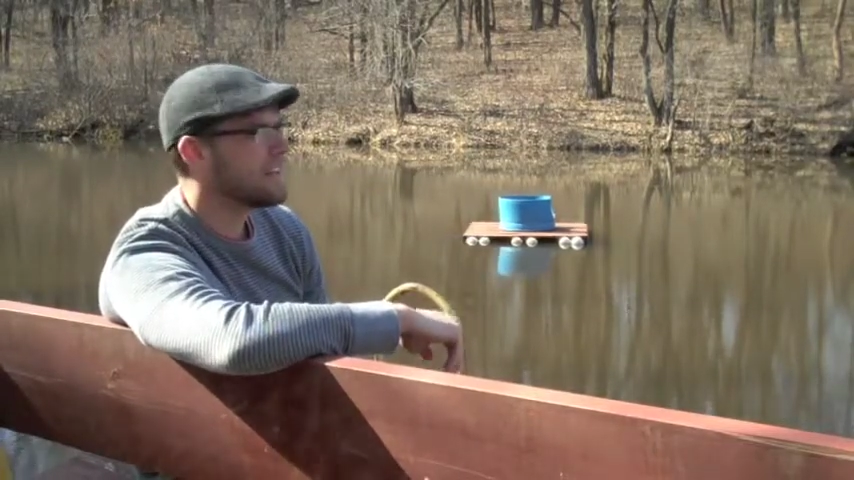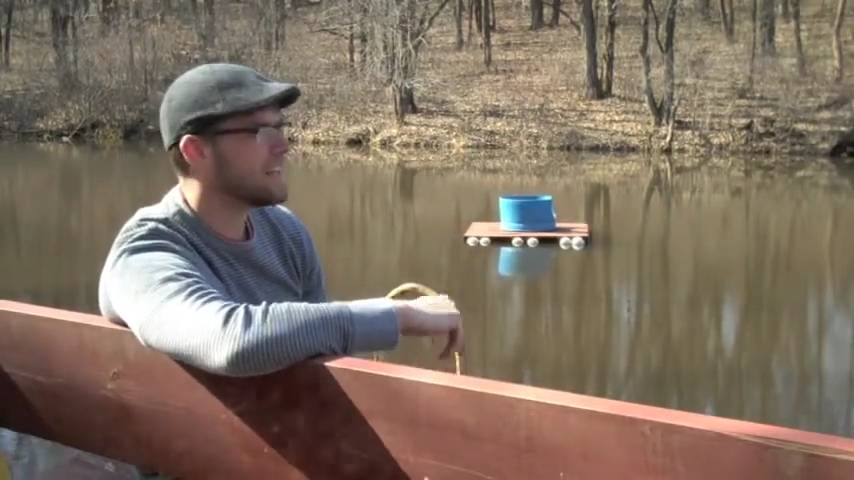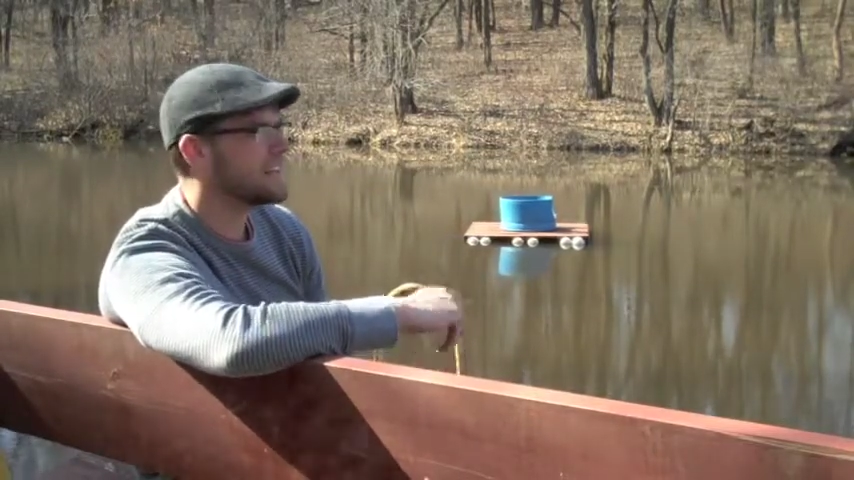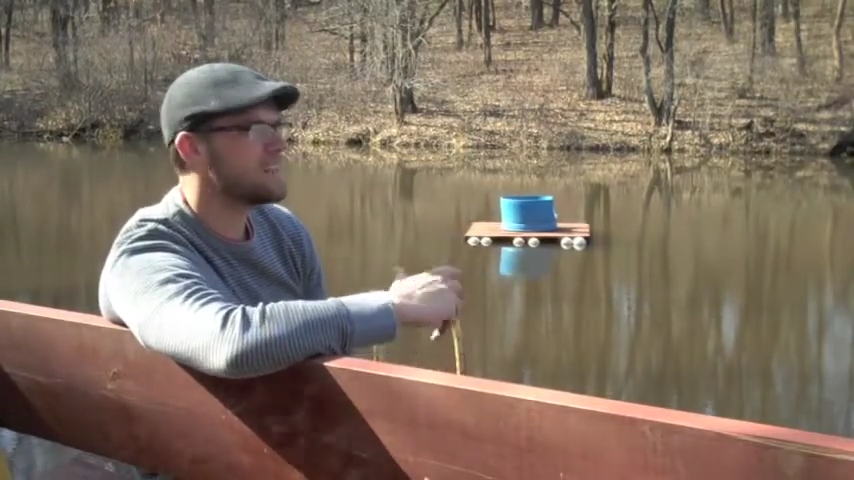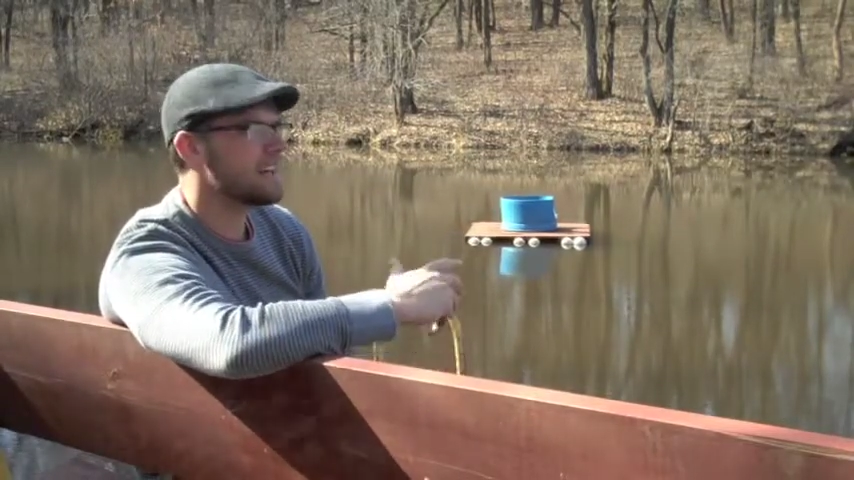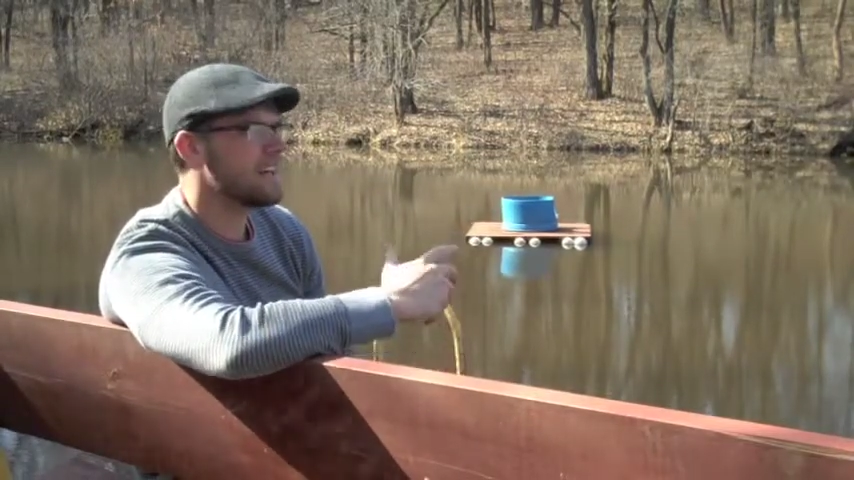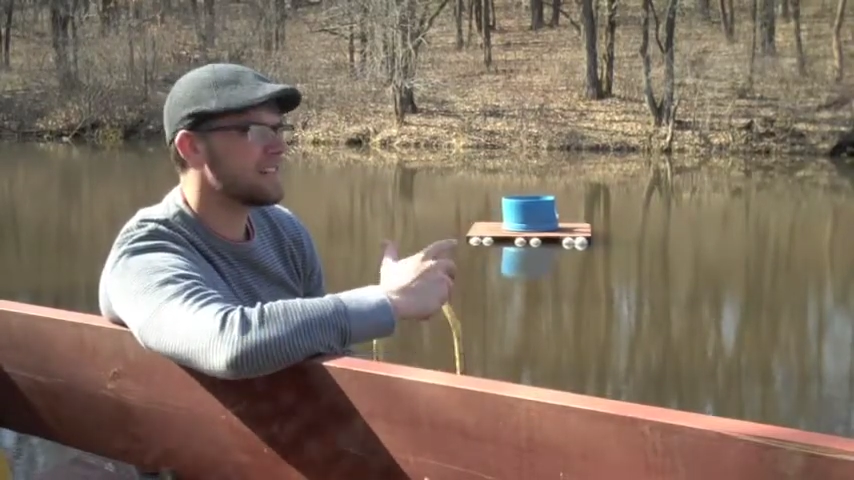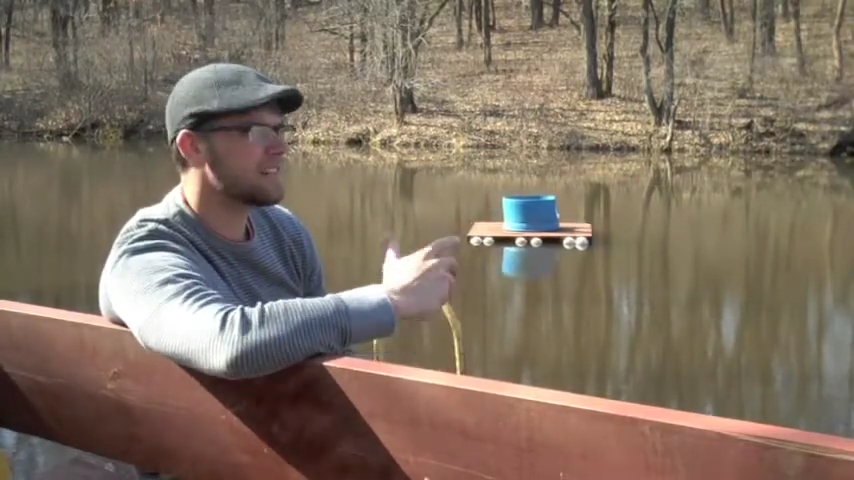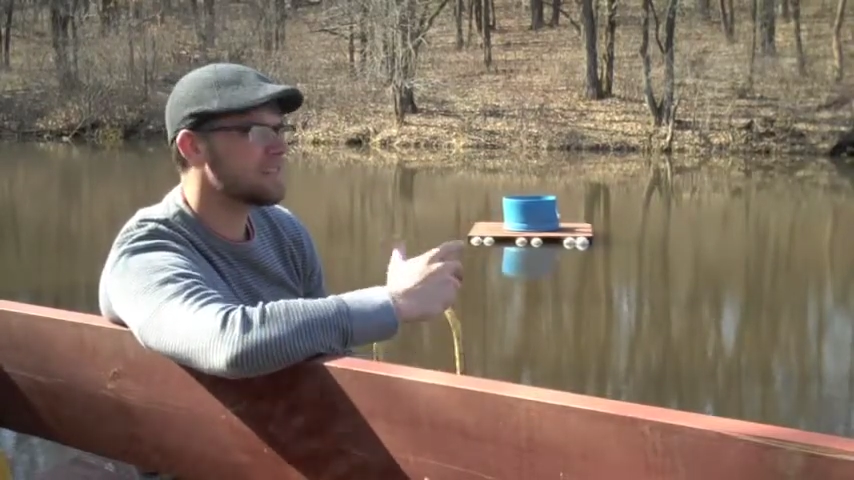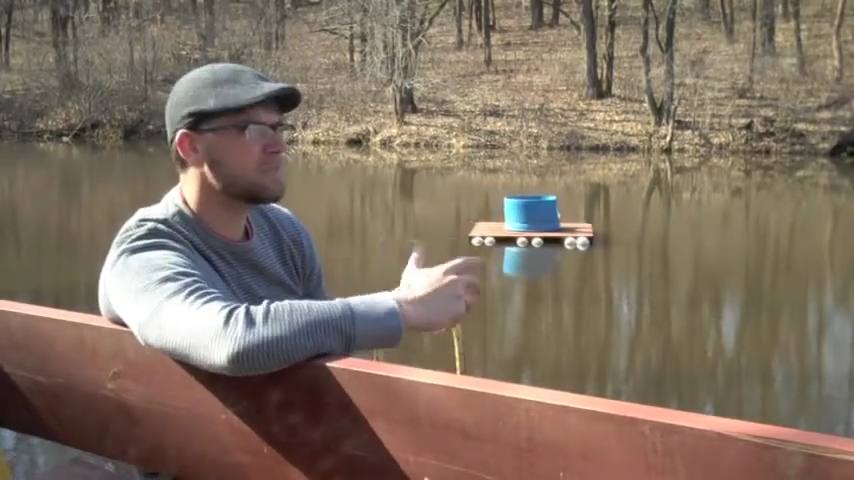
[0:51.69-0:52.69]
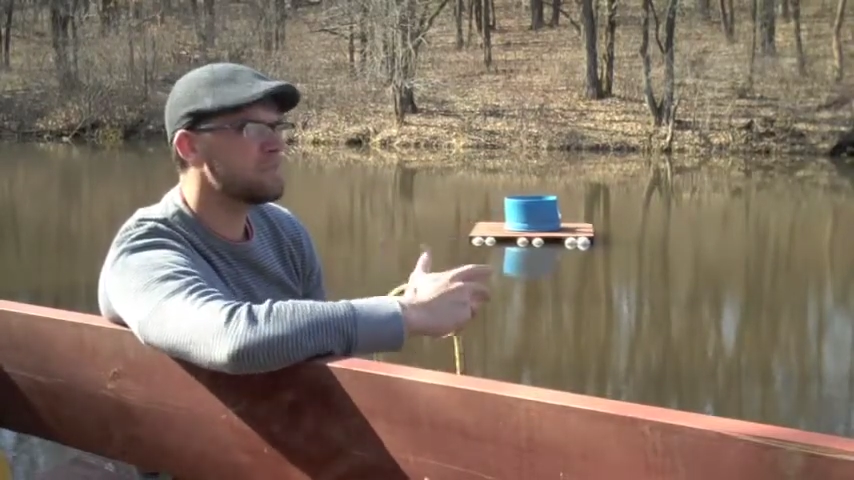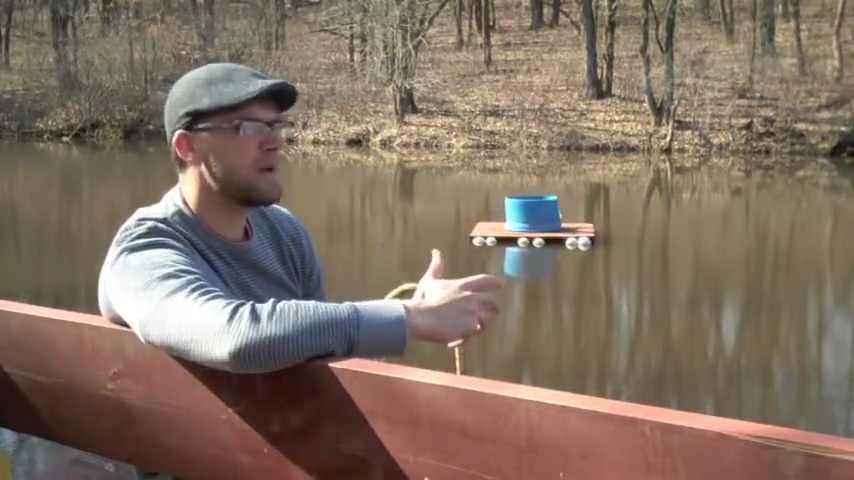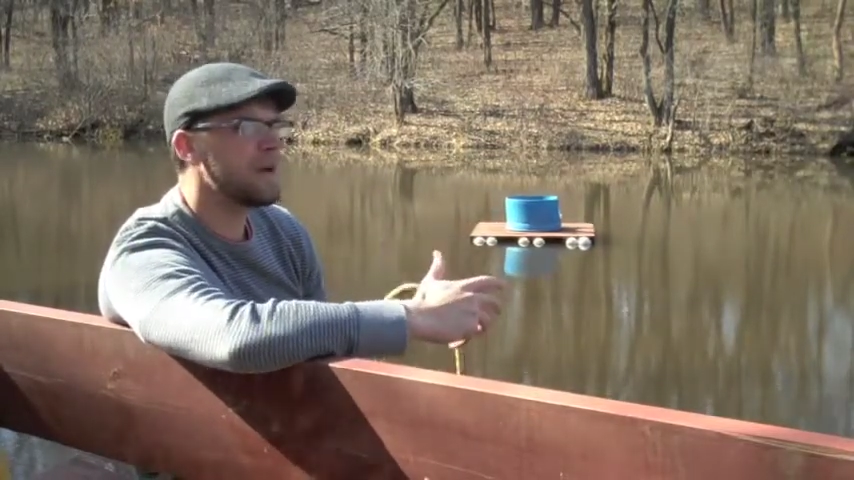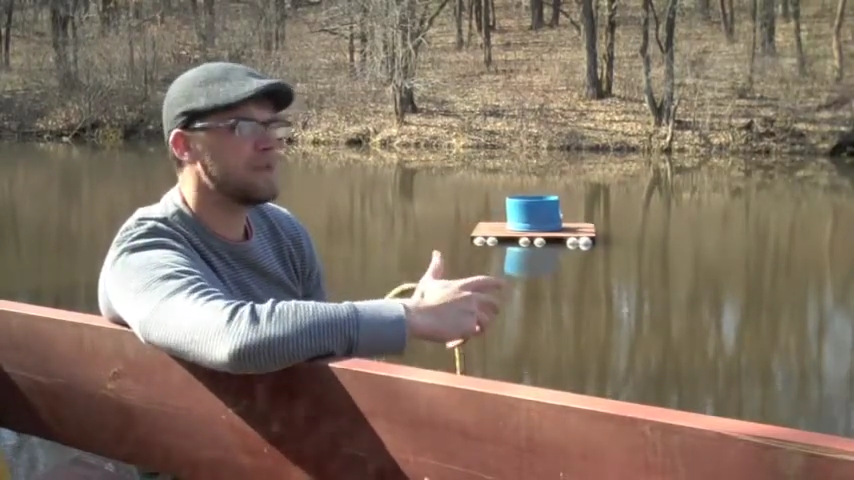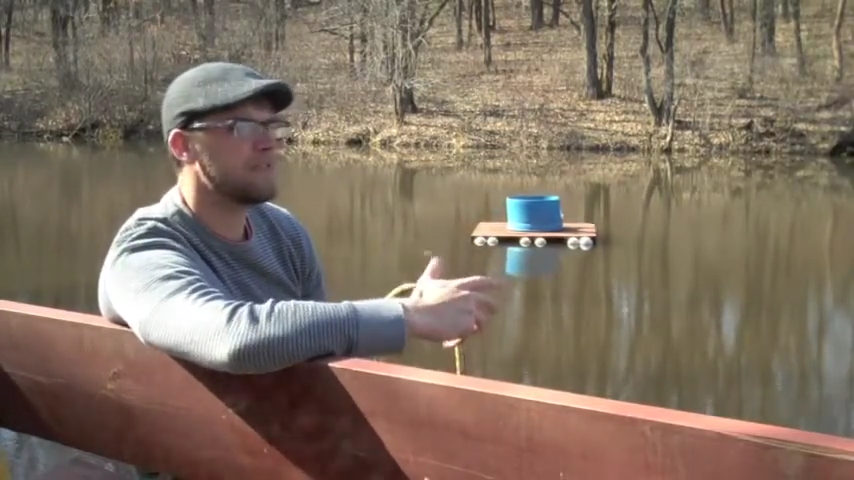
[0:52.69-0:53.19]
That
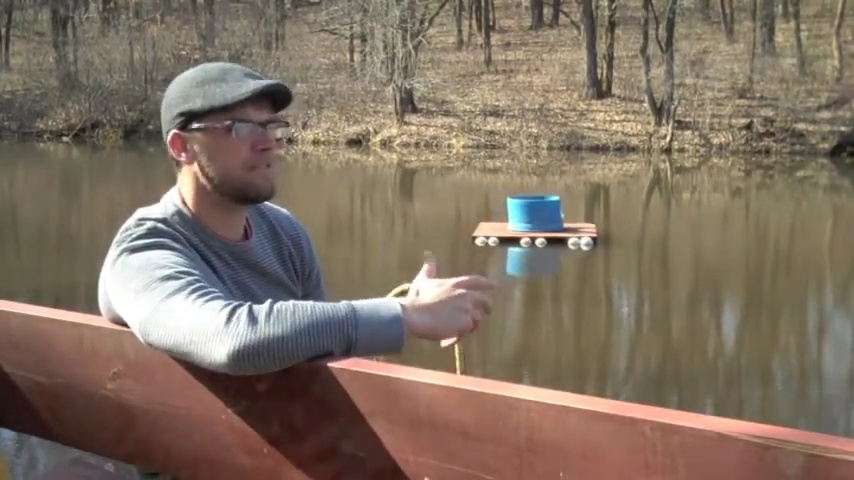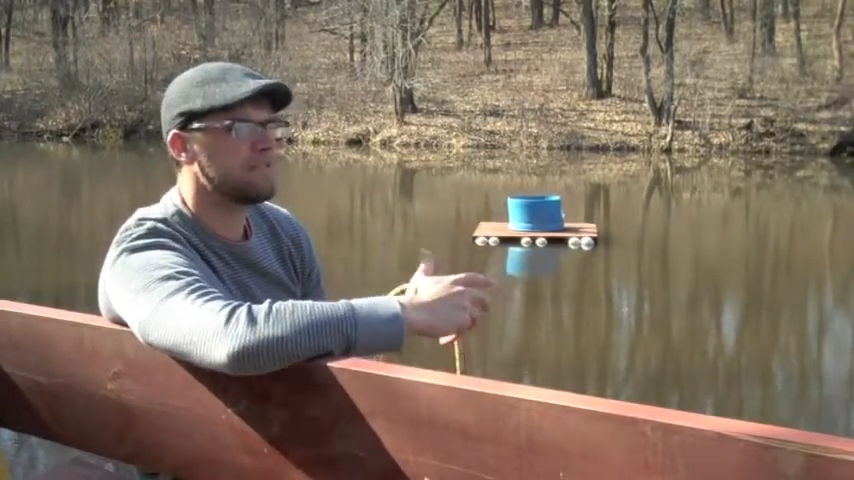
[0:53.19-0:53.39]
smell of